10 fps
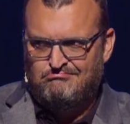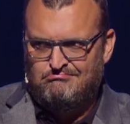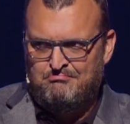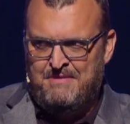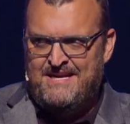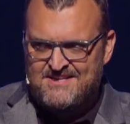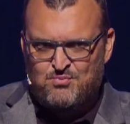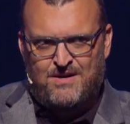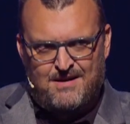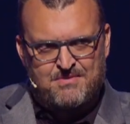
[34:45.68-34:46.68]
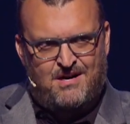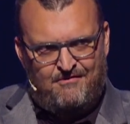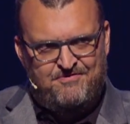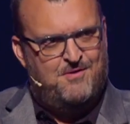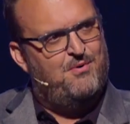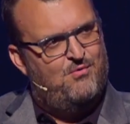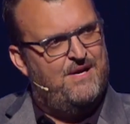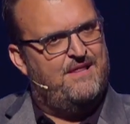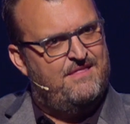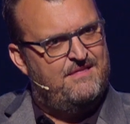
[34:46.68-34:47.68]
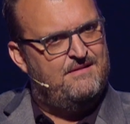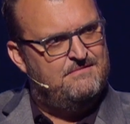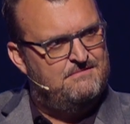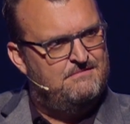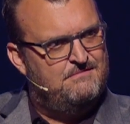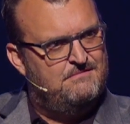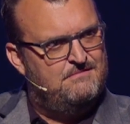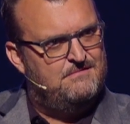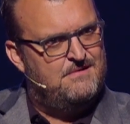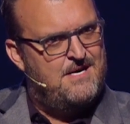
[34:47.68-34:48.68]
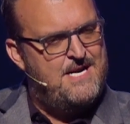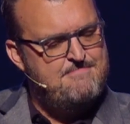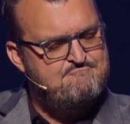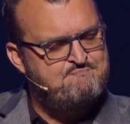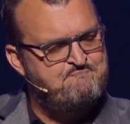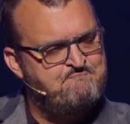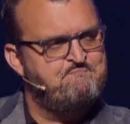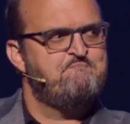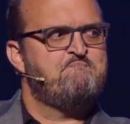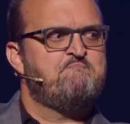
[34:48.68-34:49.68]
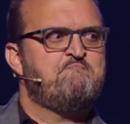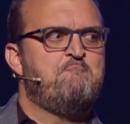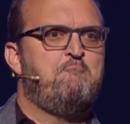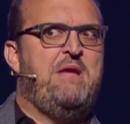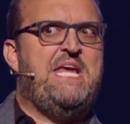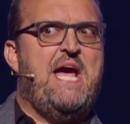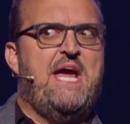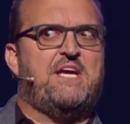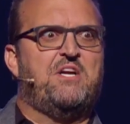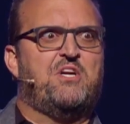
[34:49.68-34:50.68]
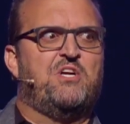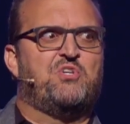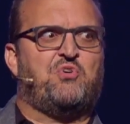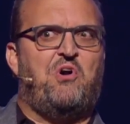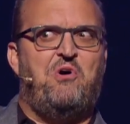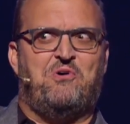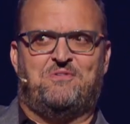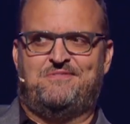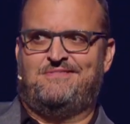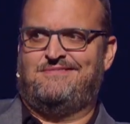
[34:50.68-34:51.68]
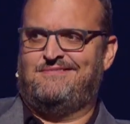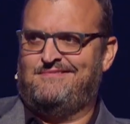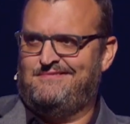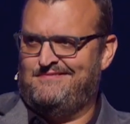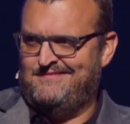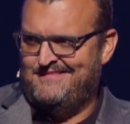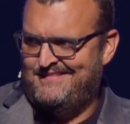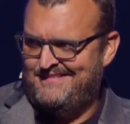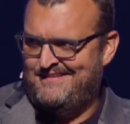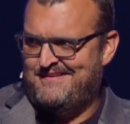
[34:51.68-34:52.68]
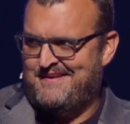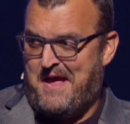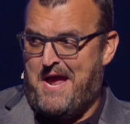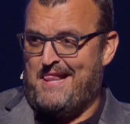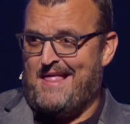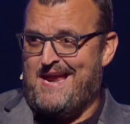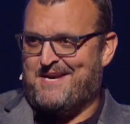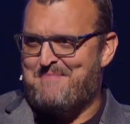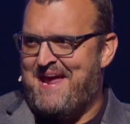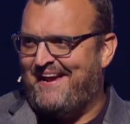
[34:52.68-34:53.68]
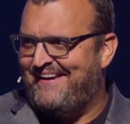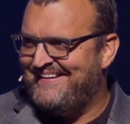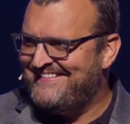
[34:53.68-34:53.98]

Me is what I'm comfortable with, right? Me I can control. I like me.